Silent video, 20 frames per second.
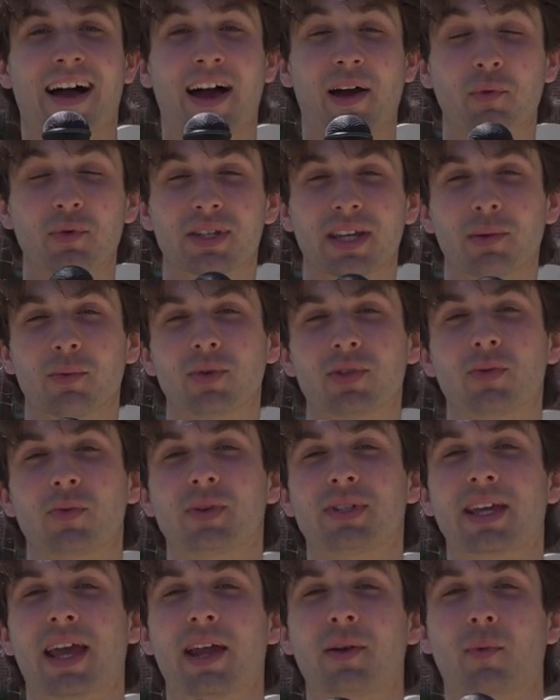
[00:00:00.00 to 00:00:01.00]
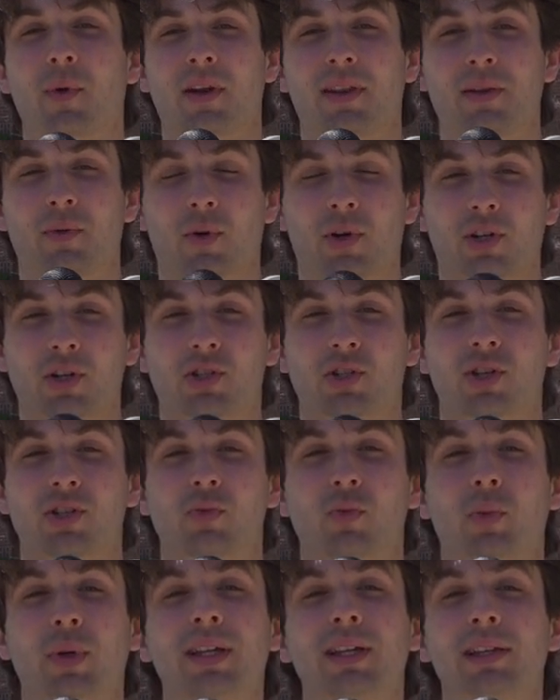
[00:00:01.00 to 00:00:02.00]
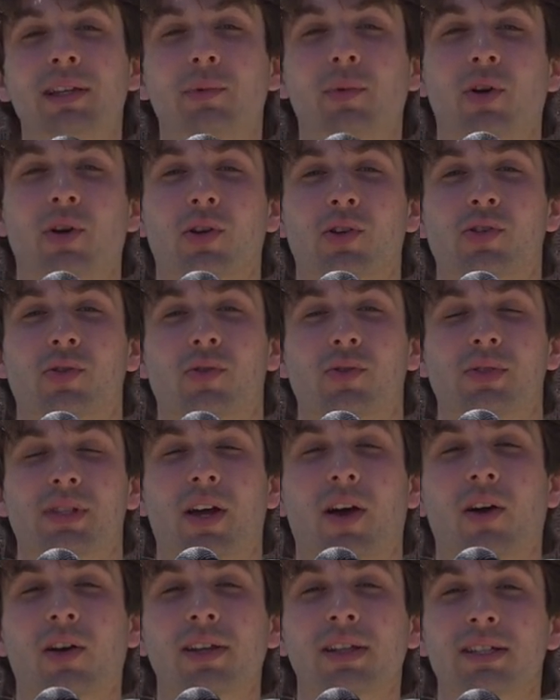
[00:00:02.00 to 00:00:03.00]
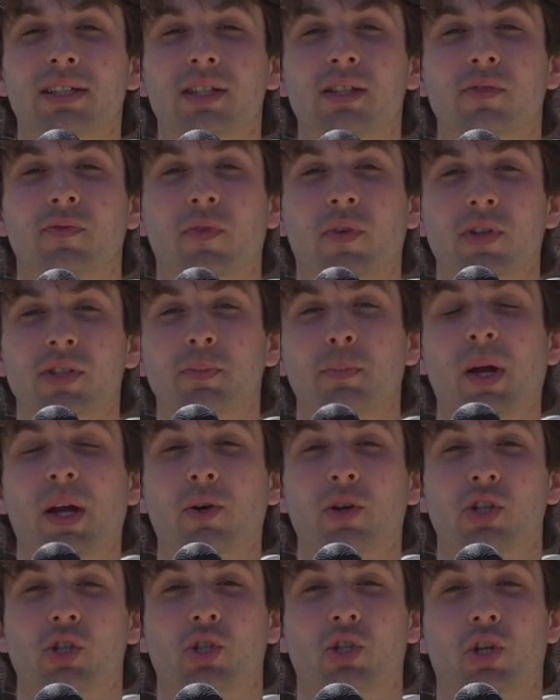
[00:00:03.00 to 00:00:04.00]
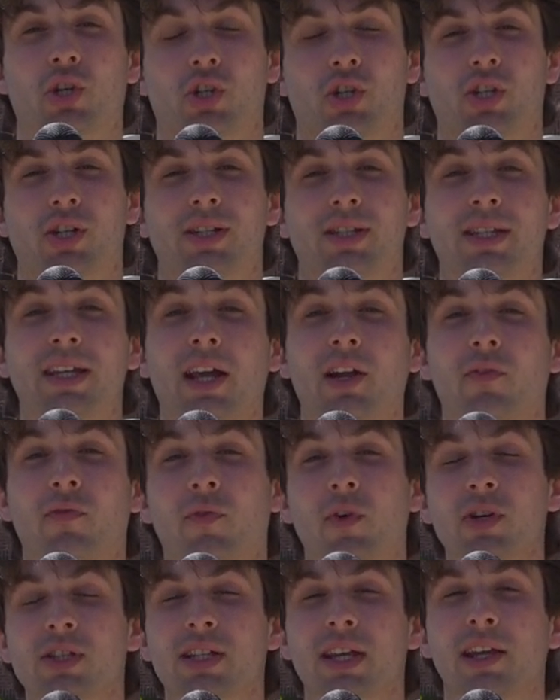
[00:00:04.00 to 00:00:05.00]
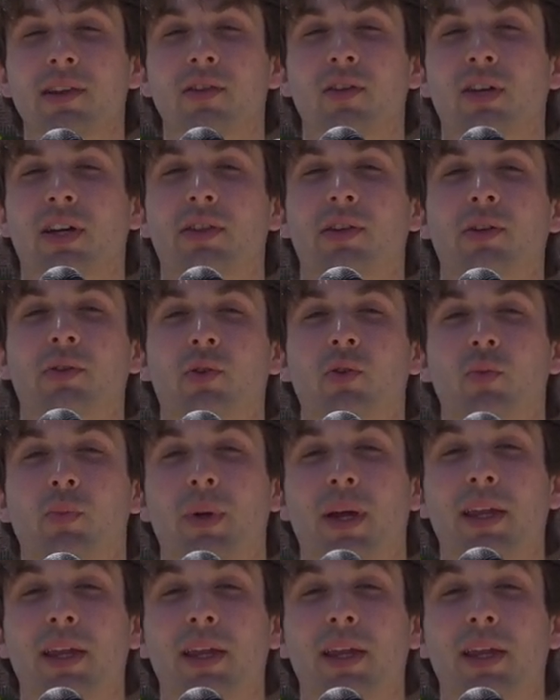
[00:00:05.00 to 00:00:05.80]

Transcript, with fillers: I was able to attend one of the orchestra's weekly rehearsals at Arlington's First Parish Church to get a first-hand look at the group